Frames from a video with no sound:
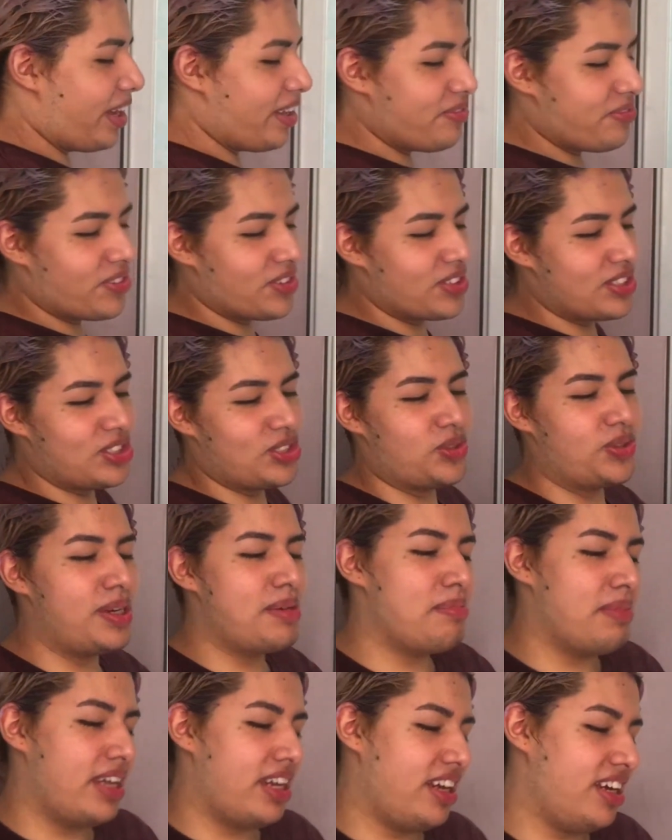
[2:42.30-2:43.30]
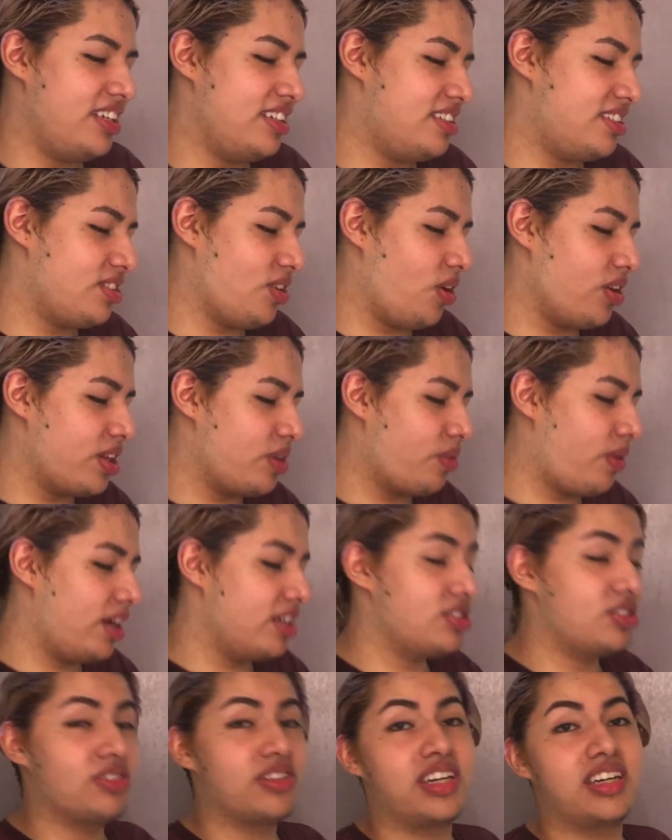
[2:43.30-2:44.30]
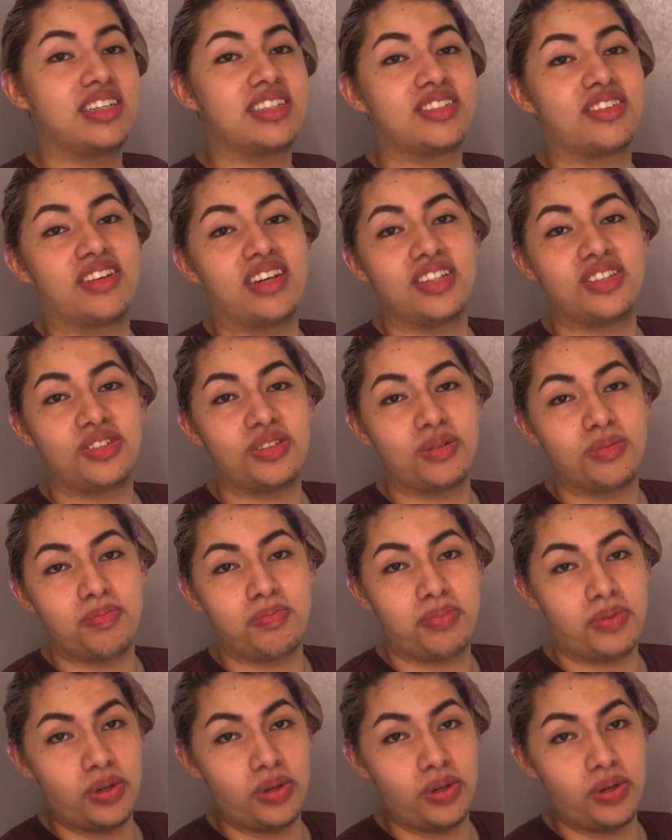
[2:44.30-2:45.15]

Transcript: wait for 3 minutes, otherwise your hair is gonna turn